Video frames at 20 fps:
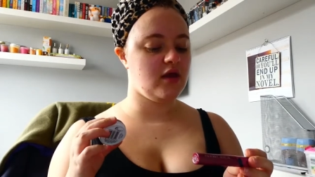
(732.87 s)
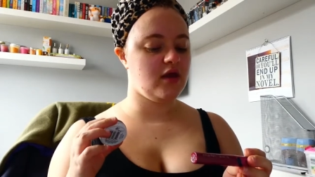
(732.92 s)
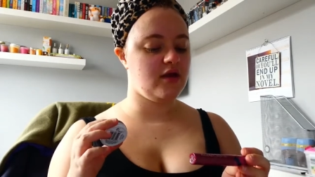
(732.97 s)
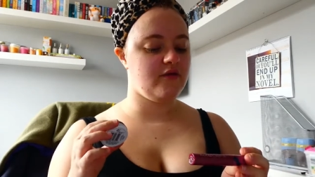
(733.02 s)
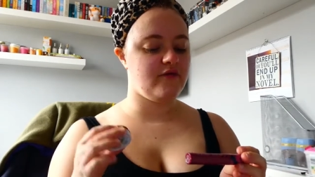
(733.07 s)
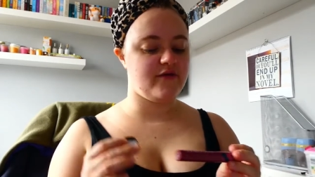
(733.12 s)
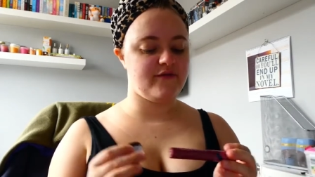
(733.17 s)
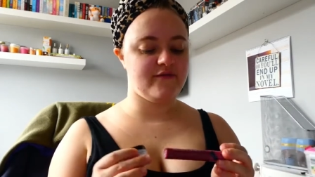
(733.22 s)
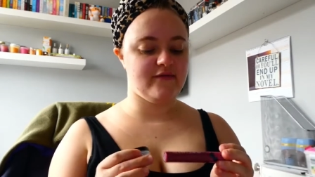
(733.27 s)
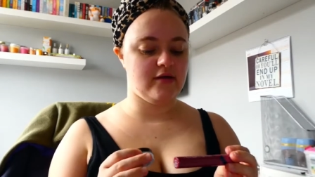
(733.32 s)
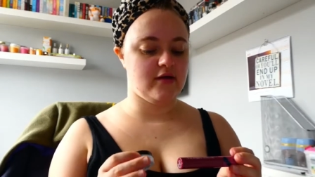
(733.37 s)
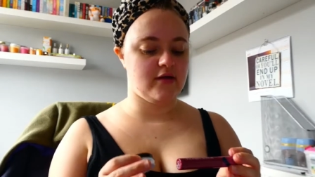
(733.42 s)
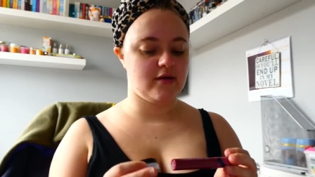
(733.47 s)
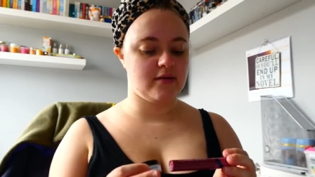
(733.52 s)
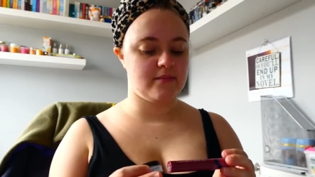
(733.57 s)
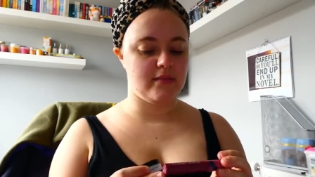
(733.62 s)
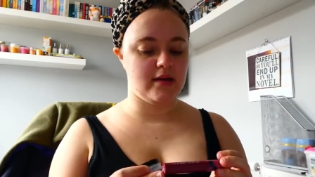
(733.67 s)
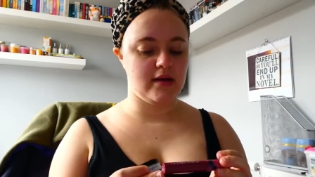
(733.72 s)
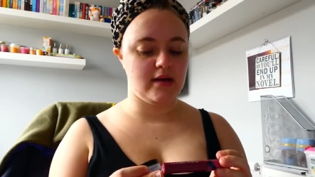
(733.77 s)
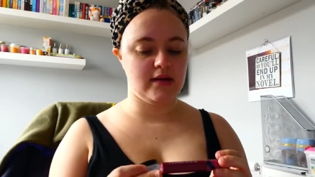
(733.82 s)
if I feel
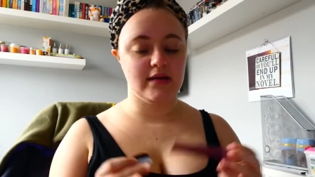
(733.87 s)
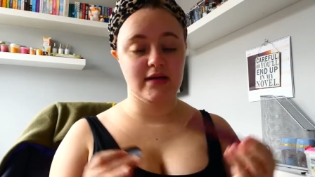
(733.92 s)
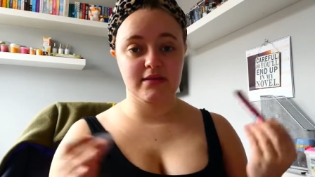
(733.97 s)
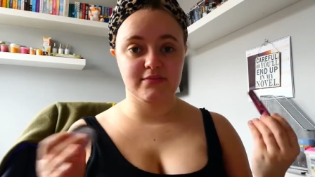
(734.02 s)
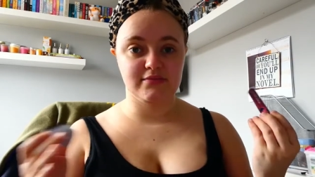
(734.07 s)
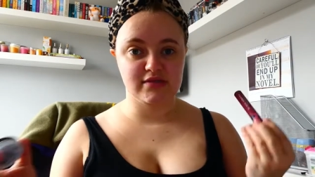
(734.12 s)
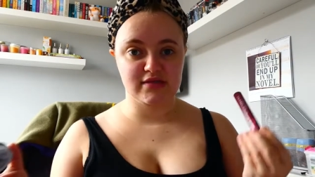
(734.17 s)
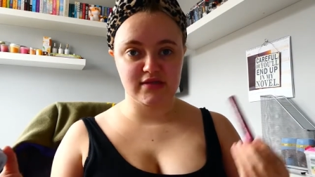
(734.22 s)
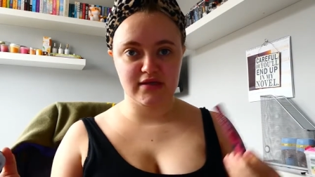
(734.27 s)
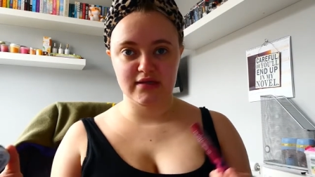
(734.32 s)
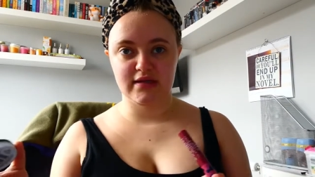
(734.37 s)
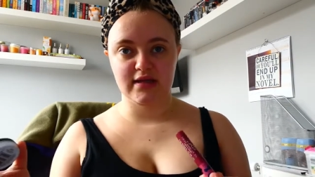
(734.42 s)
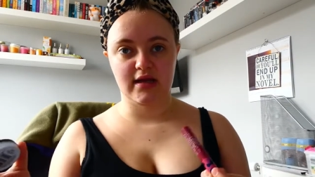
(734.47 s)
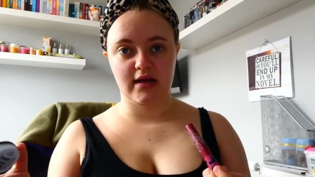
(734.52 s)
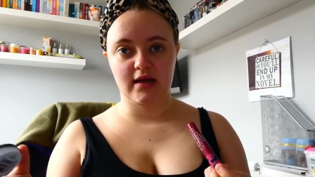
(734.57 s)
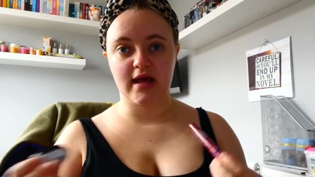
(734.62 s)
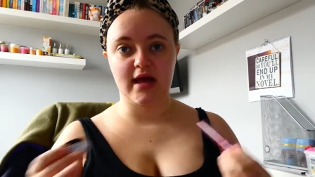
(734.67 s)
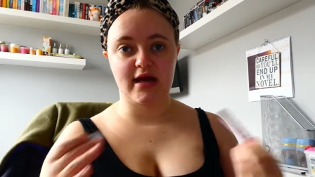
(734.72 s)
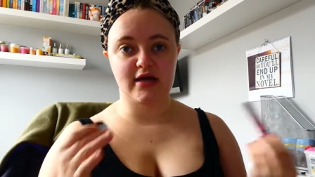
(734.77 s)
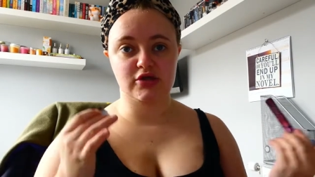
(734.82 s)
like my lips
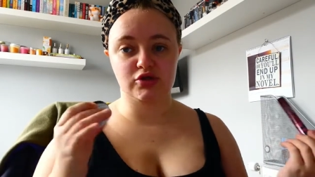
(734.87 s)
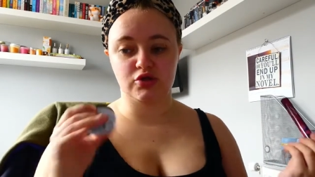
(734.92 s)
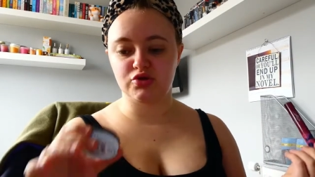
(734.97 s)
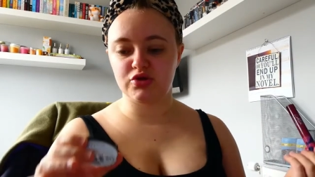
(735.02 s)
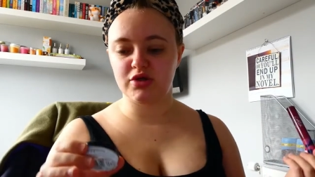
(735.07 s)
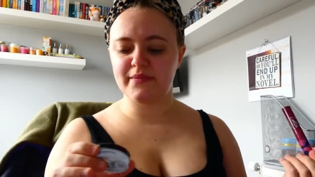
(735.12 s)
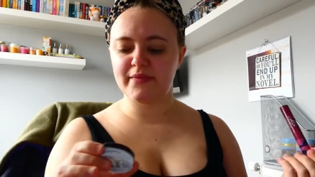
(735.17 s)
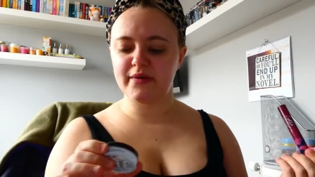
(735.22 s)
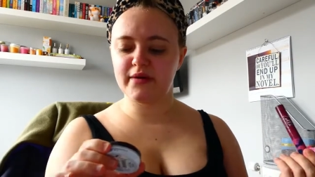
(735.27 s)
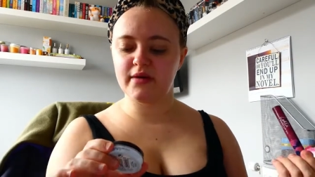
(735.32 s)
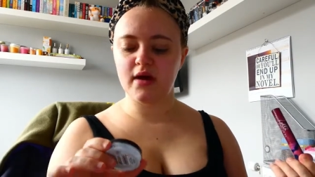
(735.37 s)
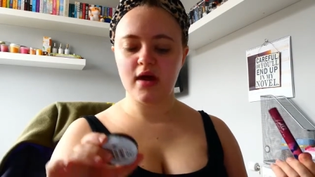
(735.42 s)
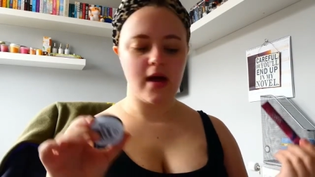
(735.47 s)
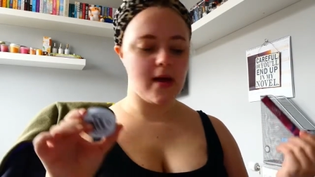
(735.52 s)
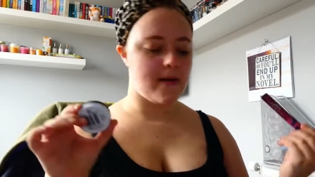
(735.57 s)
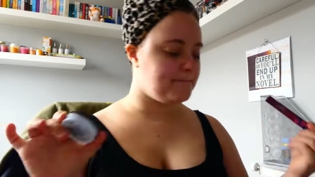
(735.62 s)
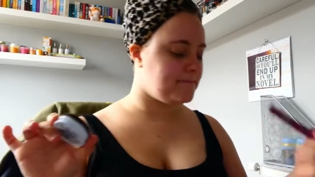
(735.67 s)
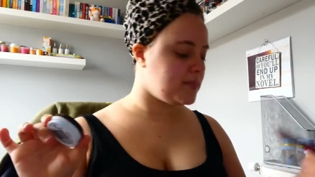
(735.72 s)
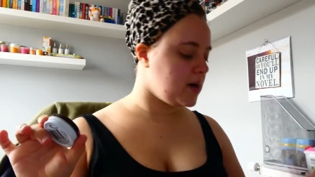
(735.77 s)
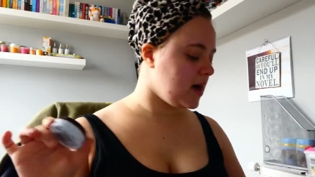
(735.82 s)
need extra treatment
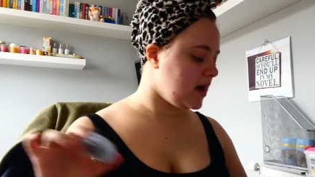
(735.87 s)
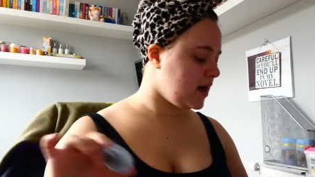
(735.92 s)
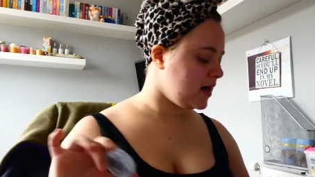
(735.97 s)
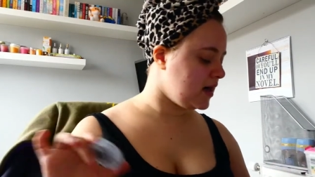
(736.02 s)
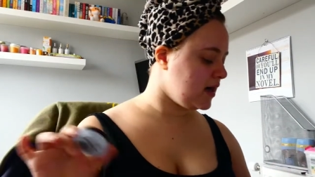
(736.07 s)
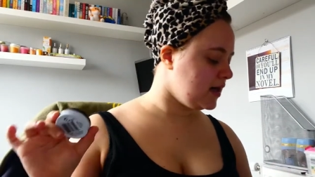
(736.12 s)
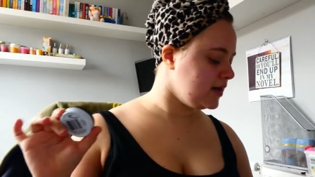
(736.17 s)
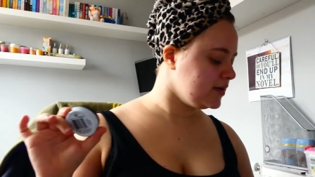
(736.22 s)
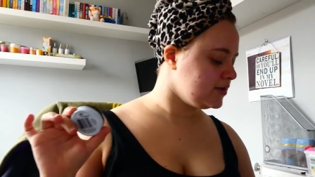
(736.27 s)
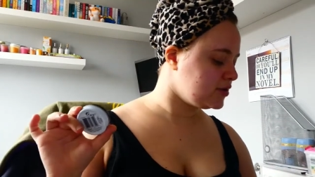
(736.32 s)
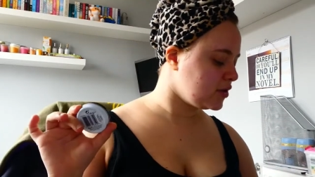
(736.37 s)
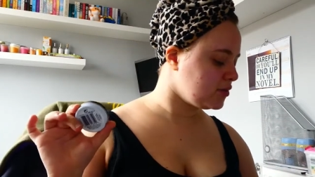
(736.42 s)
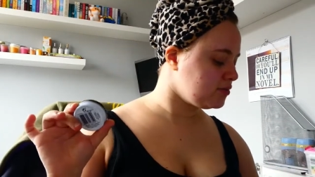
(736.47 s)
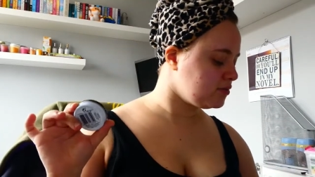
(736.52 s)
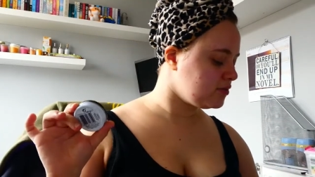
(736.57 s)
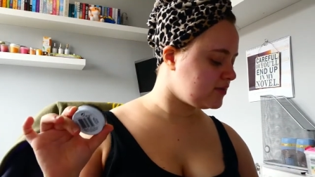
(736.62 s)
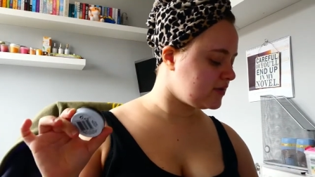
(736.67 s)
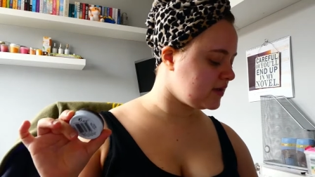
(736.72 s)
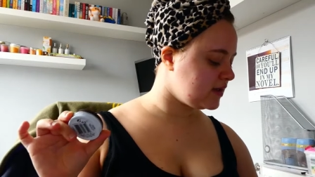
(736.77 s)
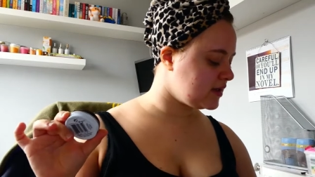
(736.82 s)
but I
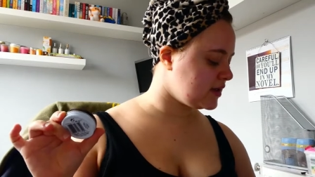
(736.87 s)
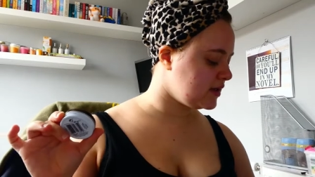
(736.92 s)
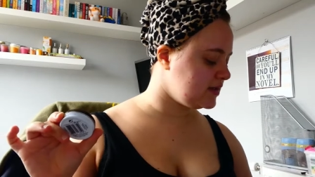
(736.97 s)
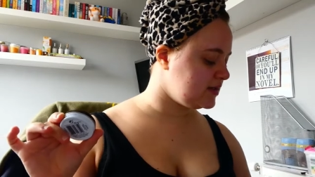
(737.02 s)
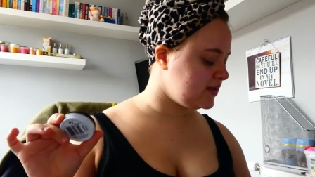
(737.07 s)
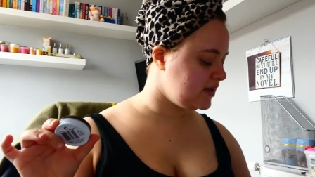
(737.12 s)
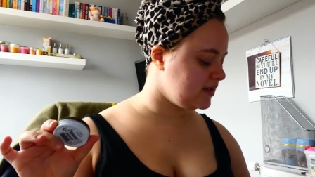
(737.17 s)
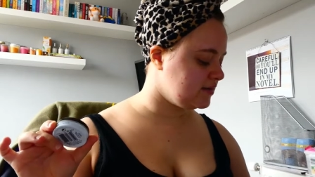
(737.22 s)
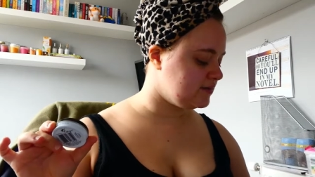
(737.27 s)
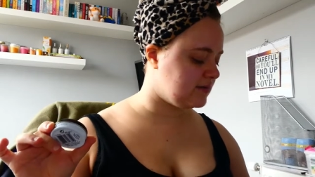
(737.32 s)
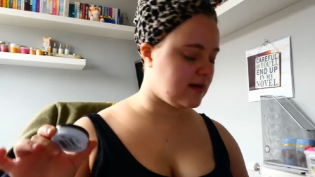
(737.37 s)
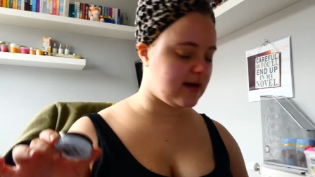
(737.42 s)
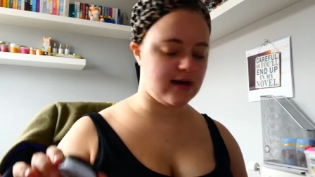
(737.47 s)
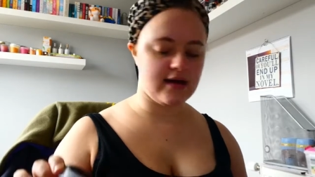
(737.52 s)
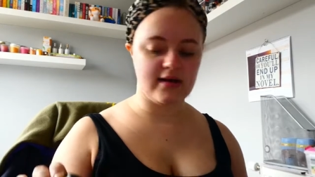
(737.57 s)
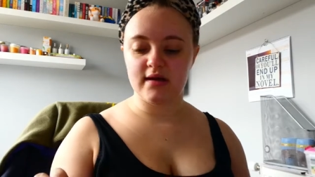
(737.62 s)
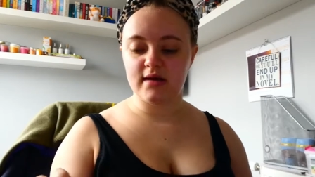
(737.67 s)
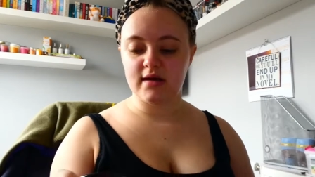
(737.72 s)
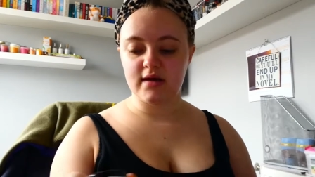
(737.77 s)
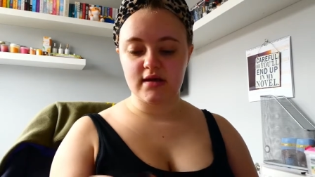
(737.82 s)
don't think I need that